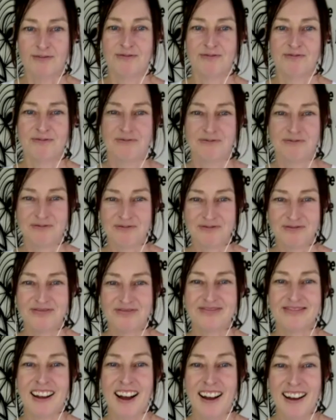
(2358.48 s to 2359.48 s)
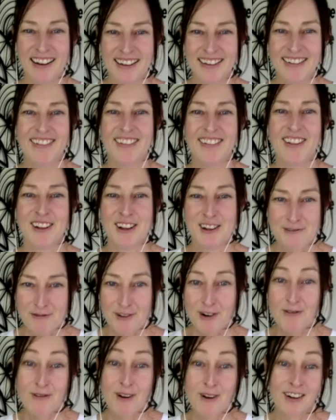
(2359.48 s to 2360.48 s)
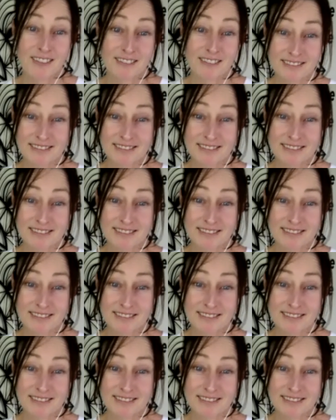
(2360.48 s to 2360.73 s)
For a while. That's really hard for a while.